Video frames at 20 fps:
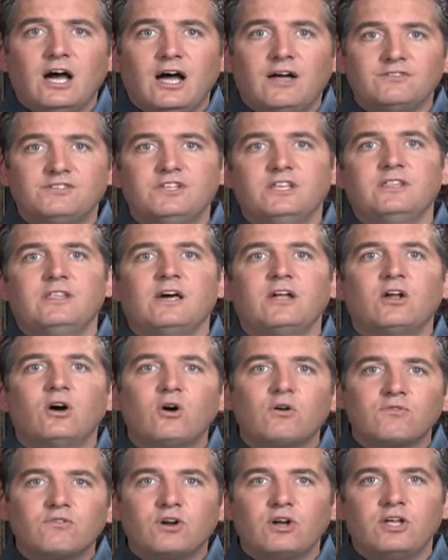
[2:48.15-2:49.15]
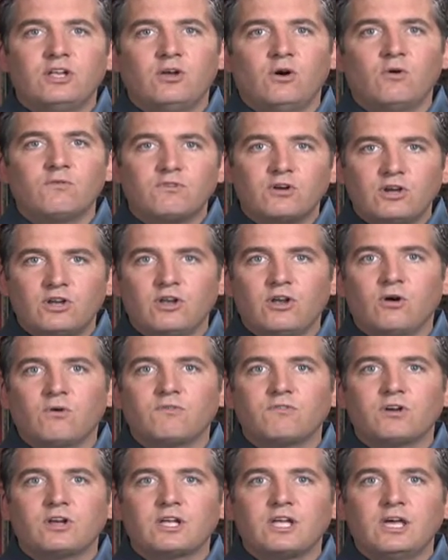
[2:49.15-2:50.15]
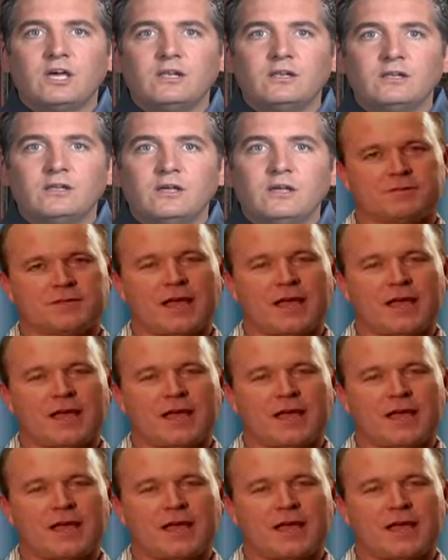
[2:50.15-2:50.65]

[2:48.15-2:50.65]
I've seen that over and over and over again.